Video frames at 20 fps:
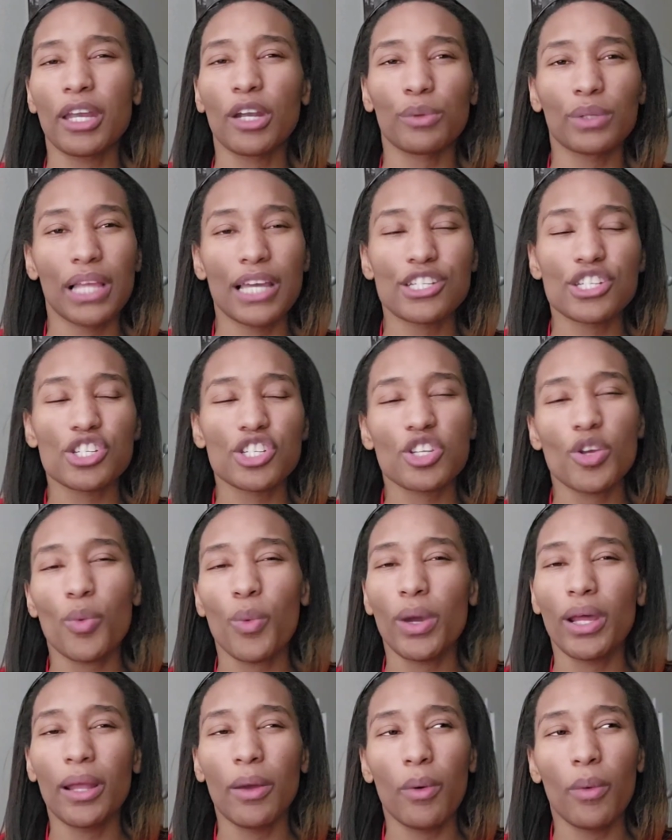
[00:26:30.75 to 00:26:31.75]
relationship
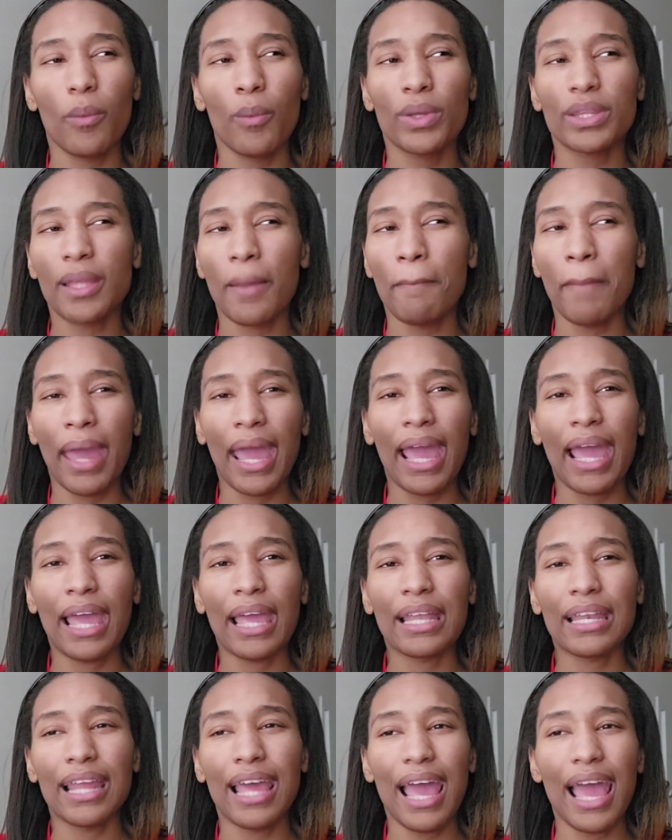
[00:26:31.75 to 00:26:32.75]
with with a man